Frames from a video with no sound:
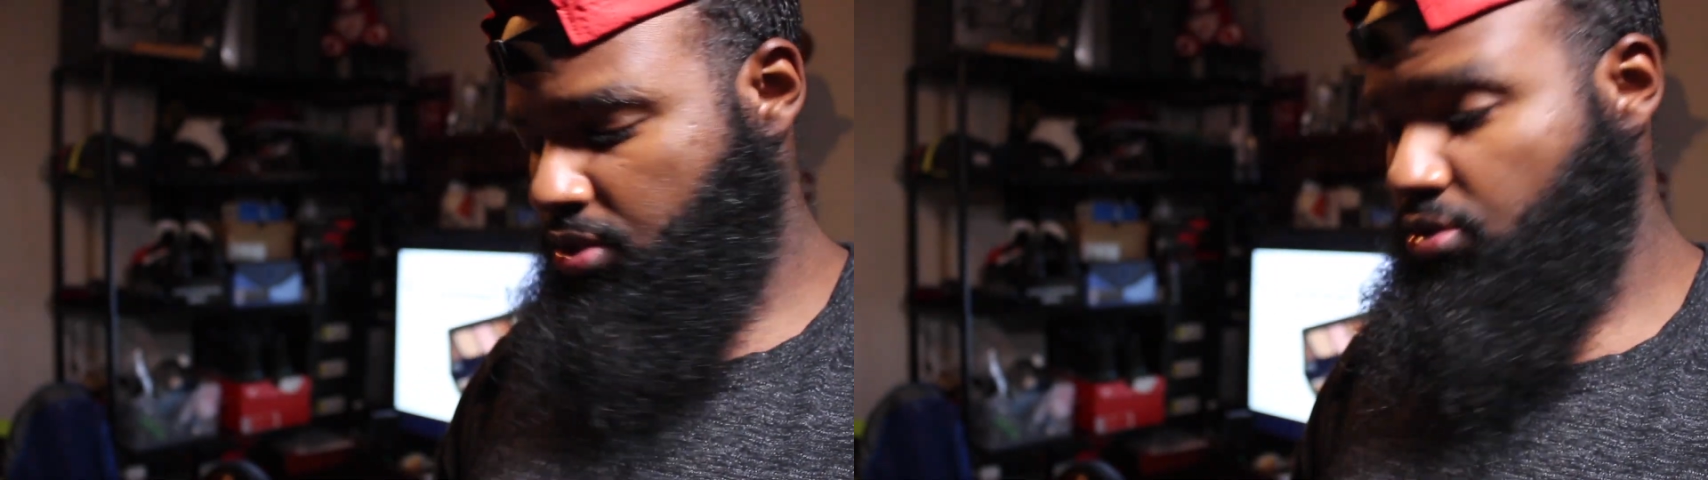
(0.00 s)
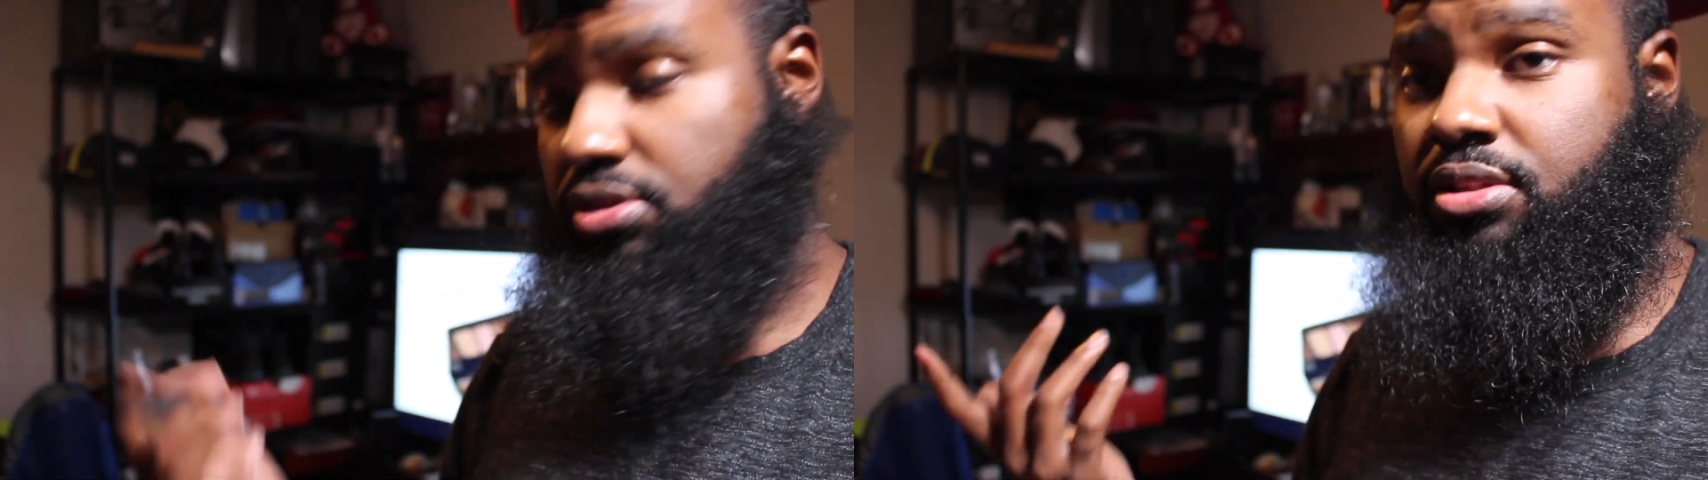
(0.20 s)

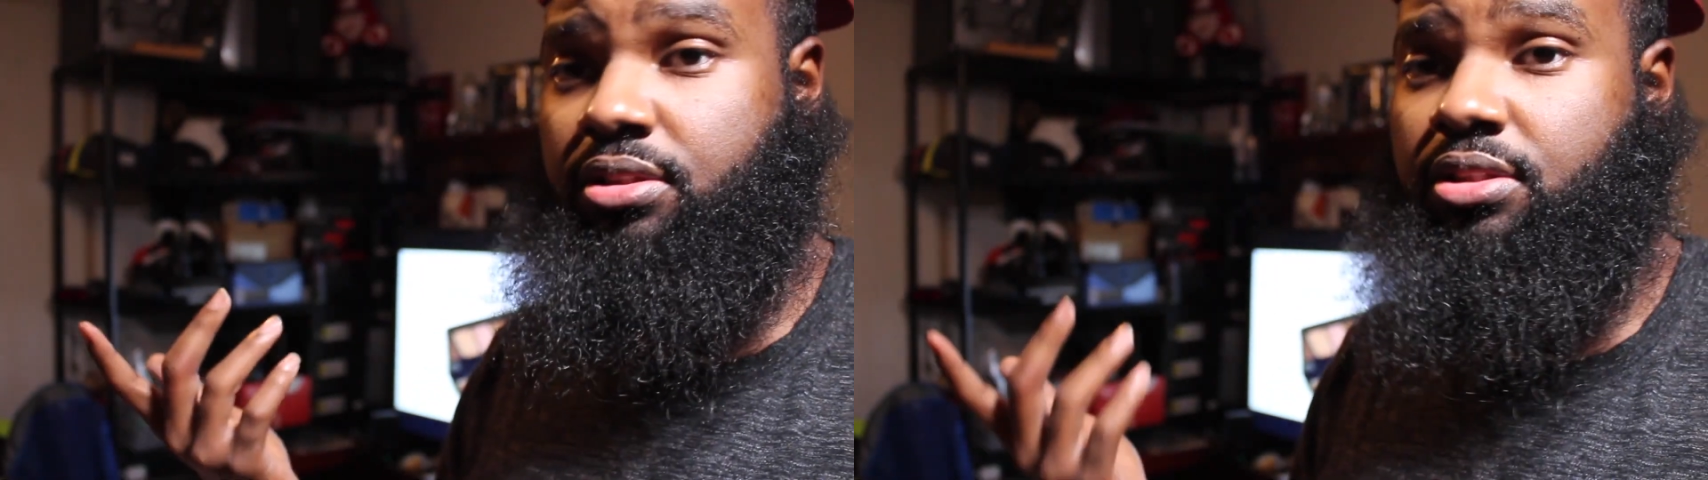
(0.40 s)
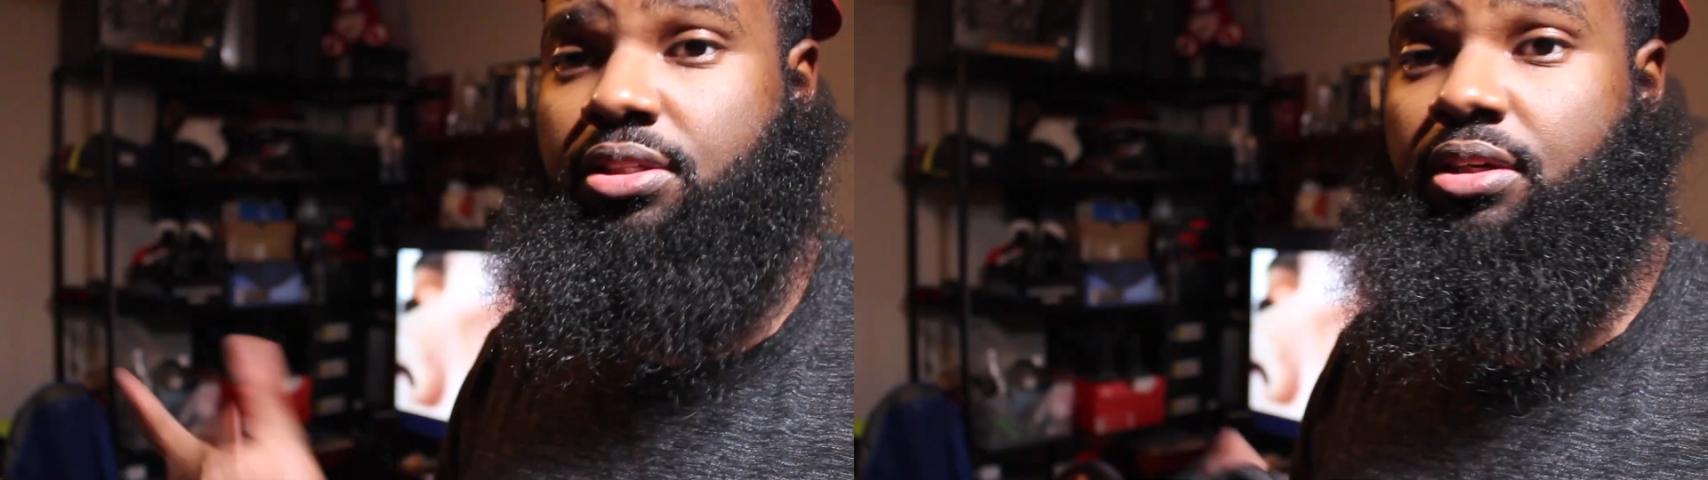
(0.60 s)
So
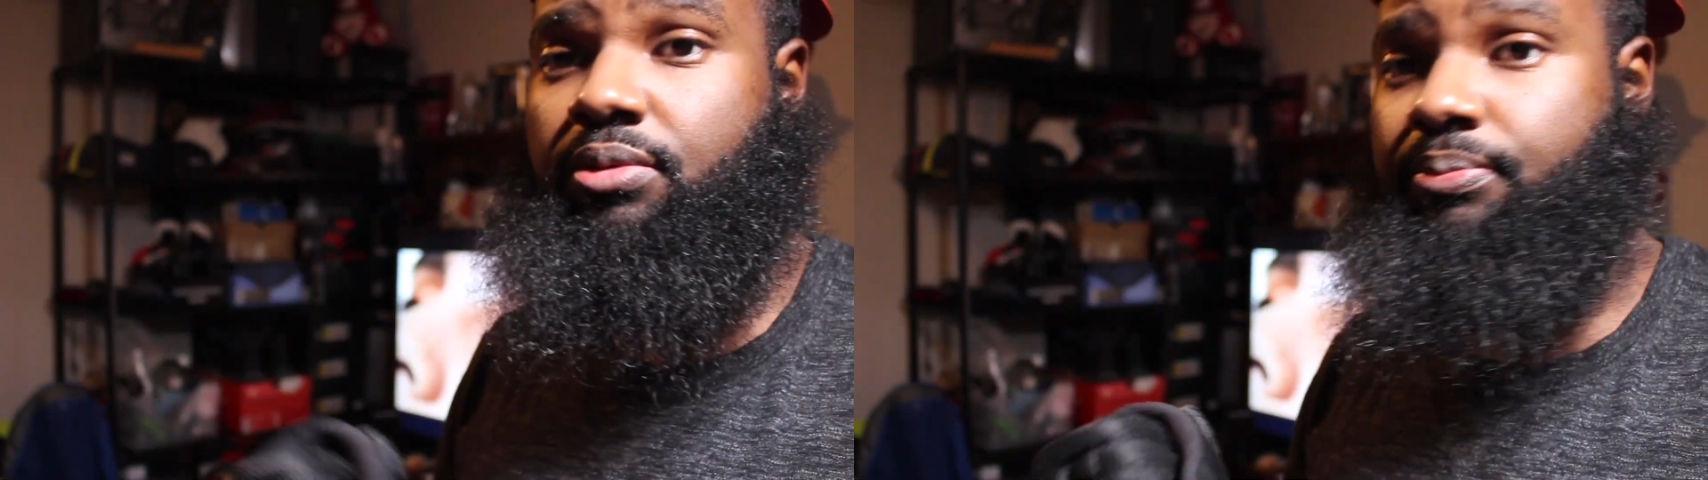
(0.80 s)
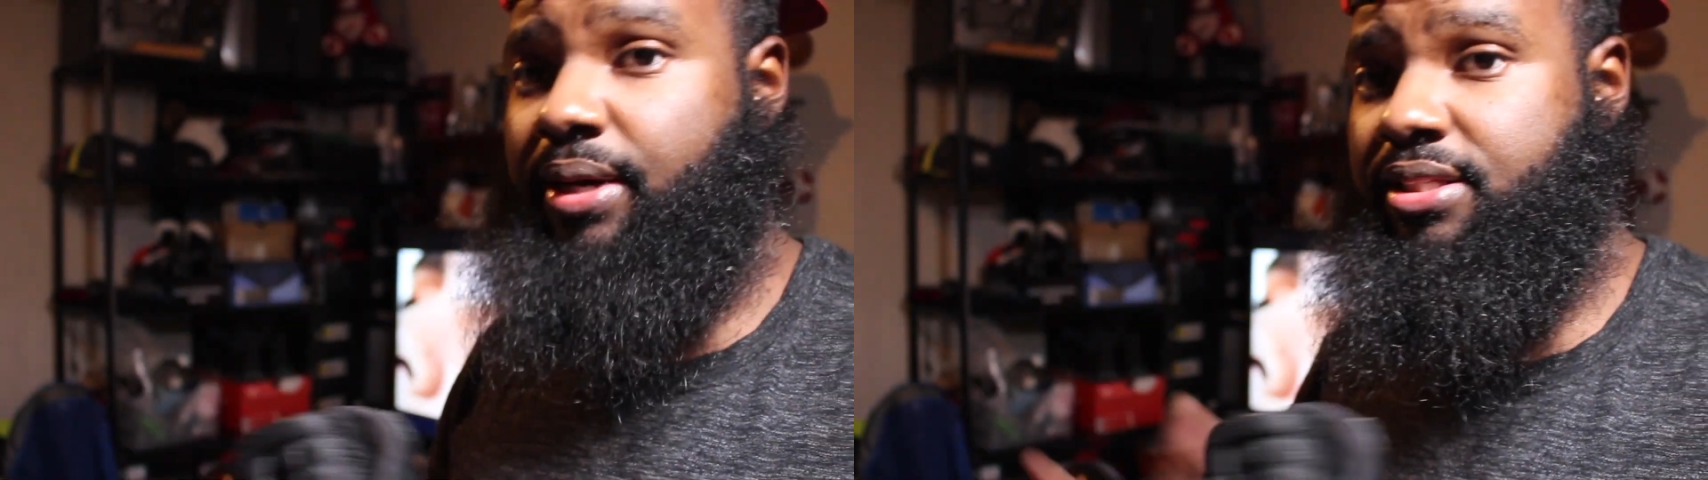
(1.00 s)
the
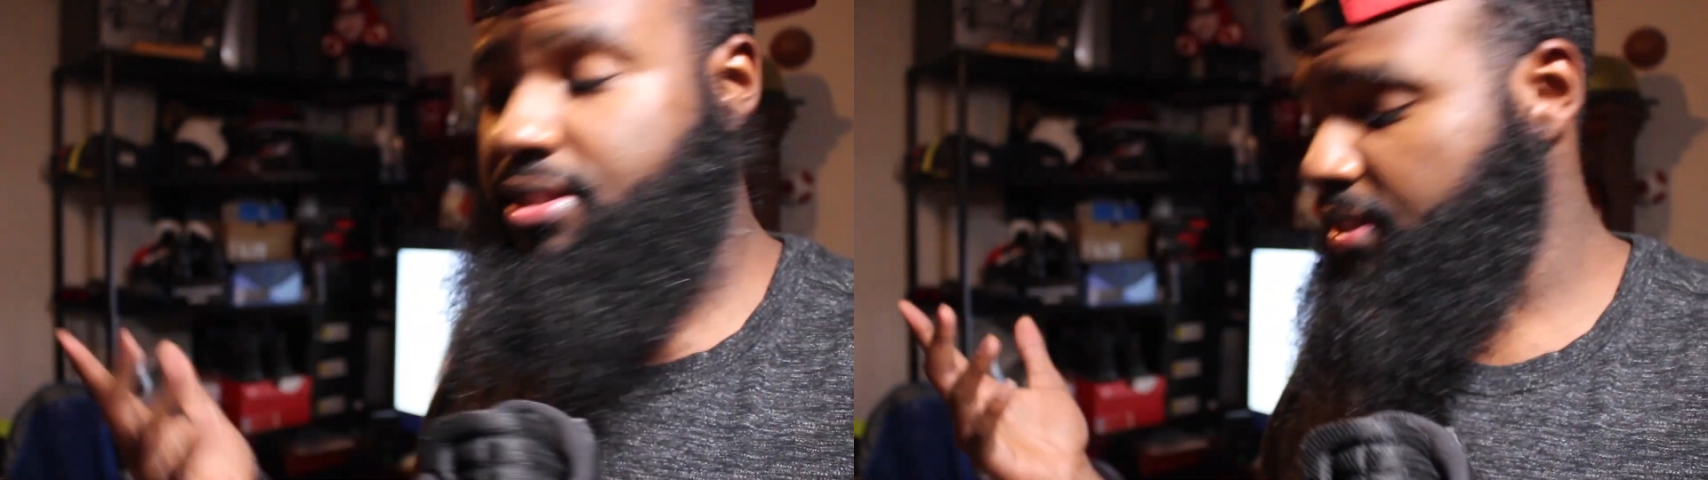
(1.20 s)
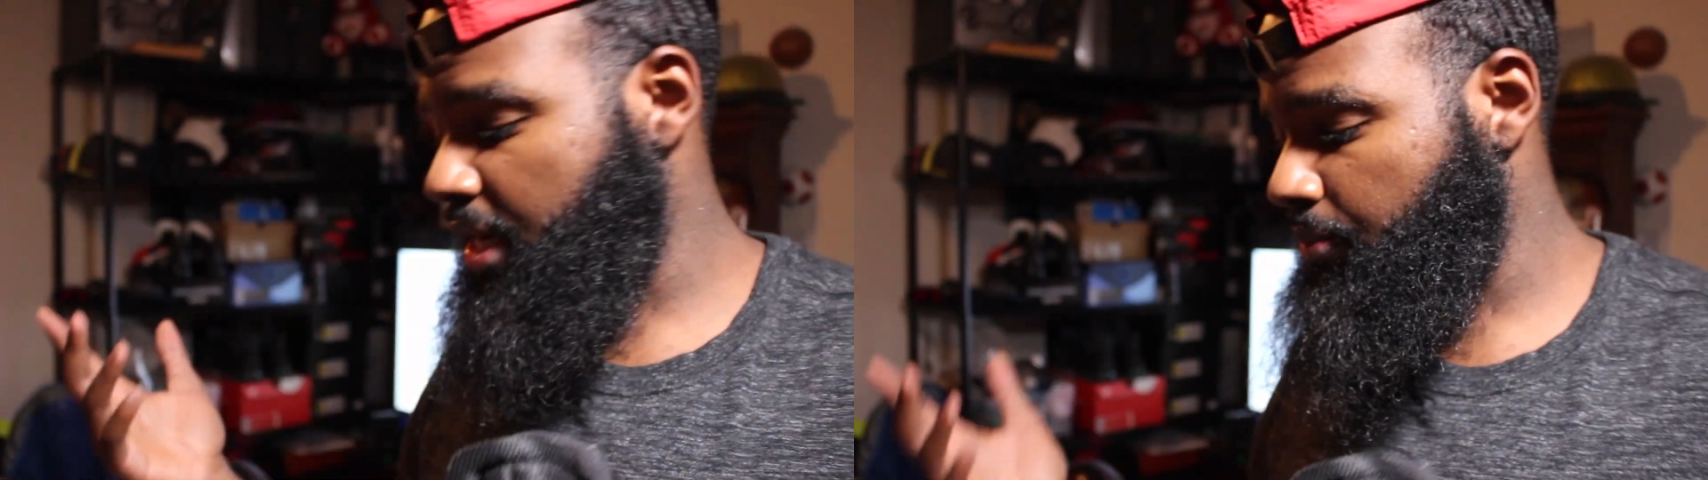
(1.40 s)
tone basically
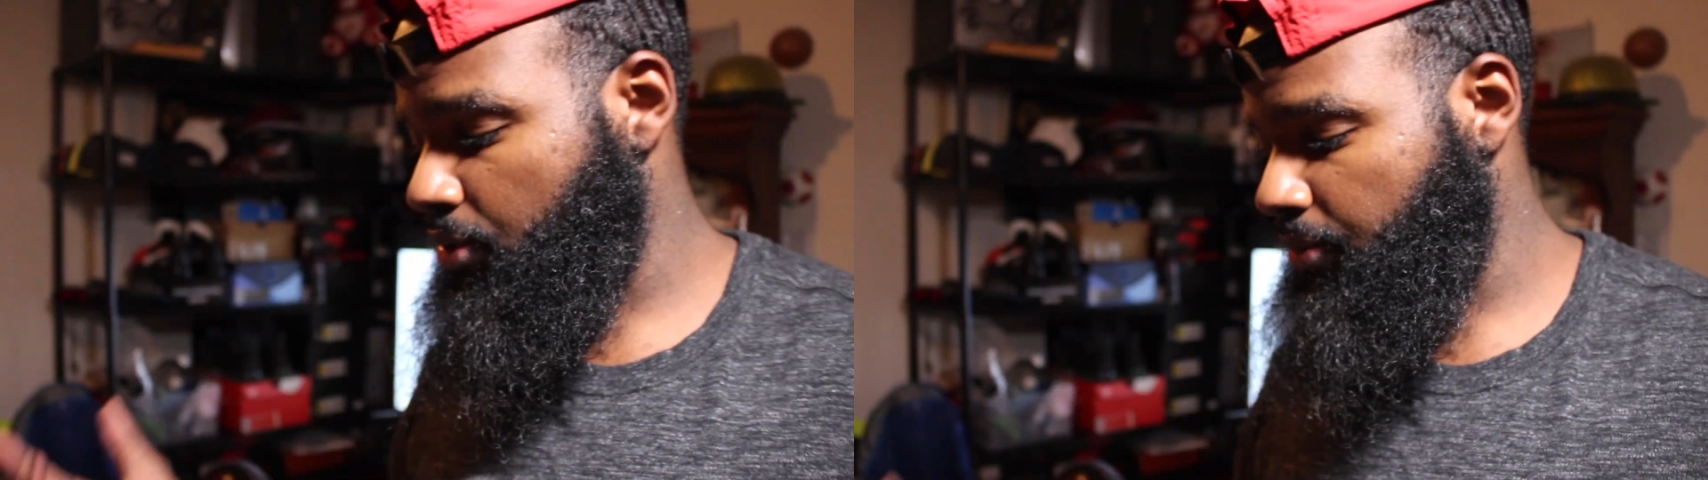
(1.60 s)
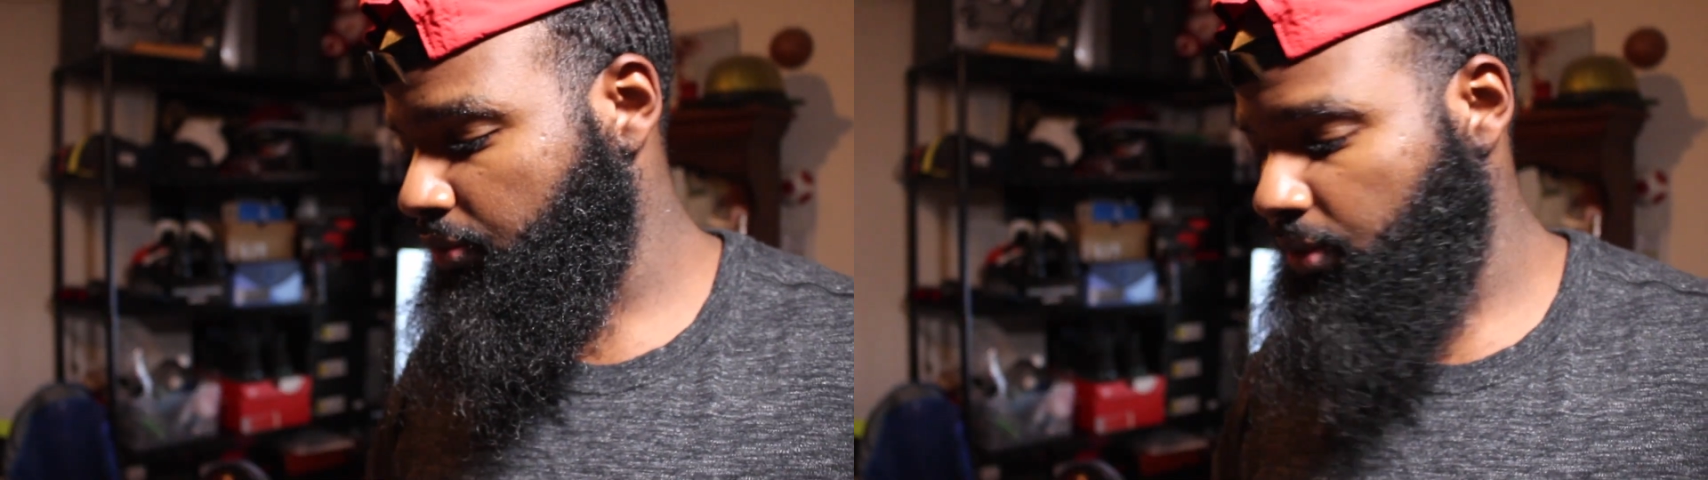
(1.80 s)
the same on
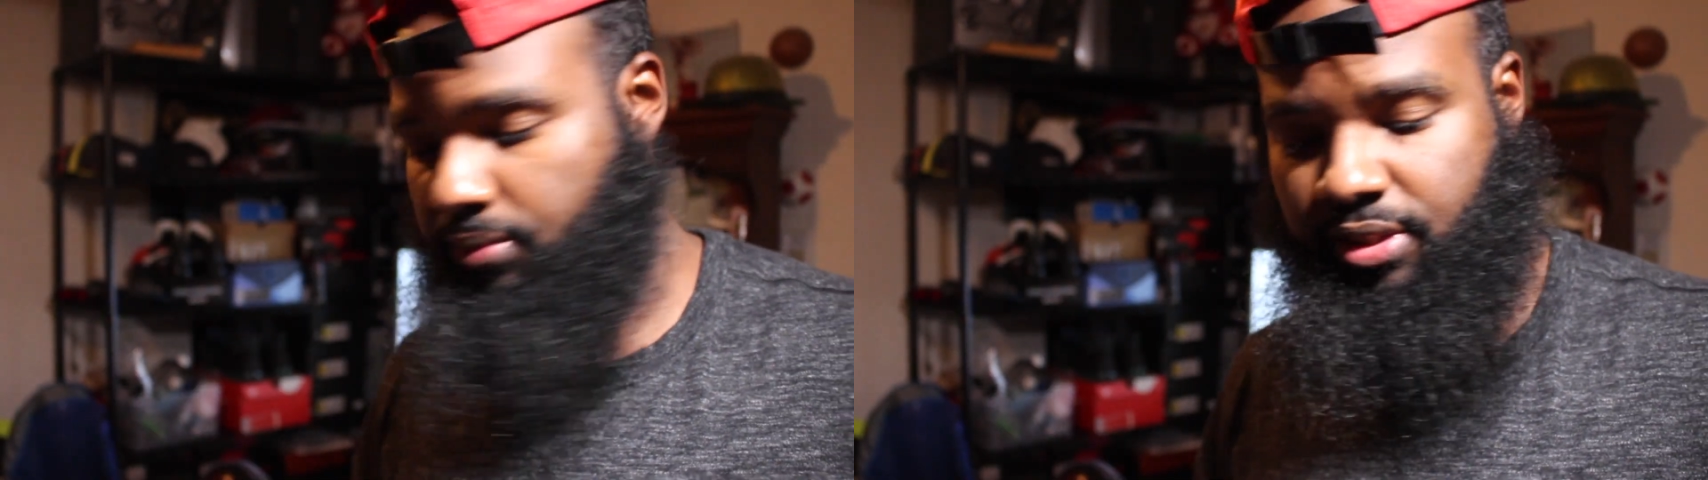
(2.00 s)
the both of them.